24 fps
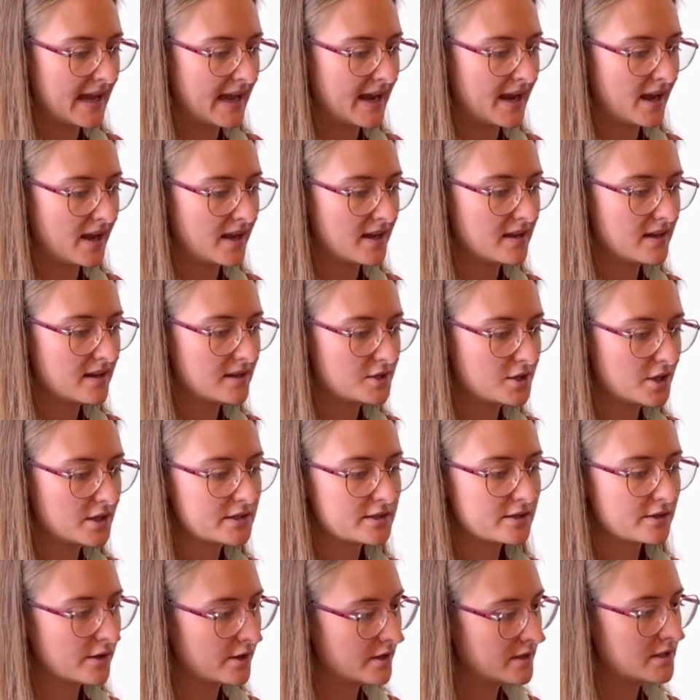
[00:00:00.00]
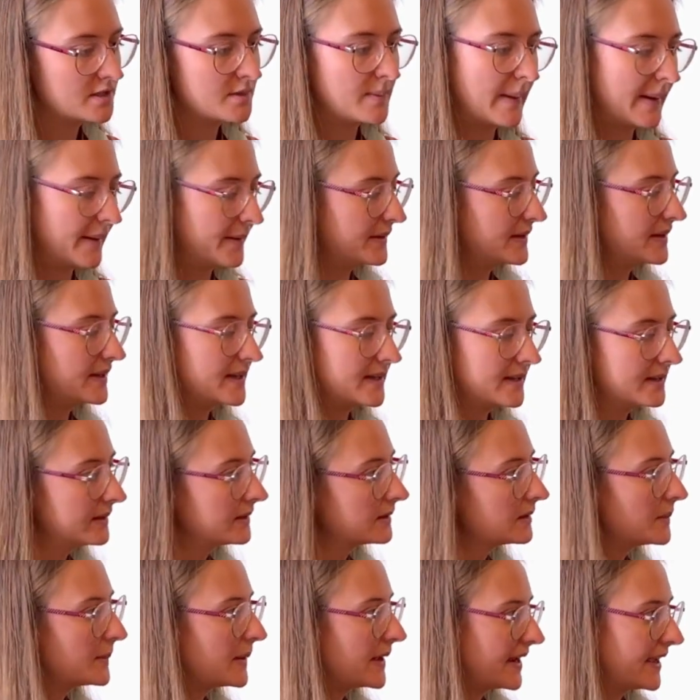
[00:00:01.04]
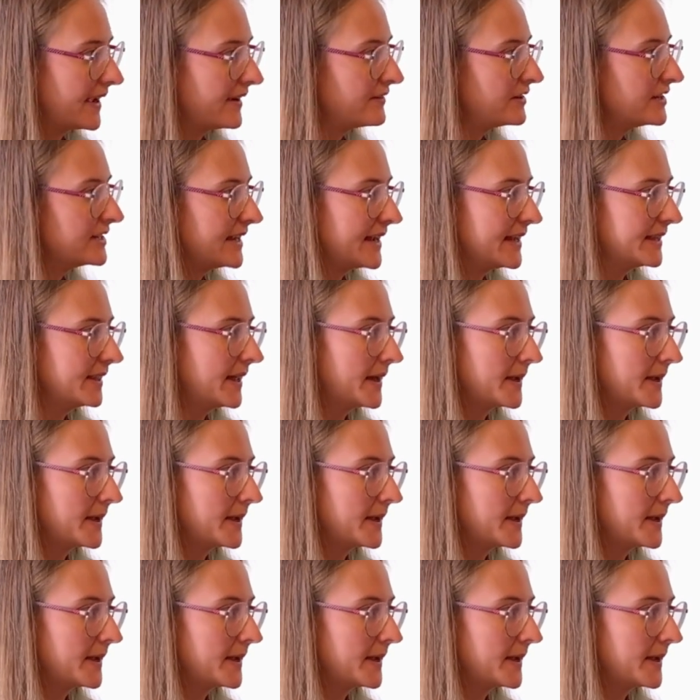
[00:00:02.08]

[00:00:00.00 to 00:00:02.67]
and I just learned about it a little bit every day.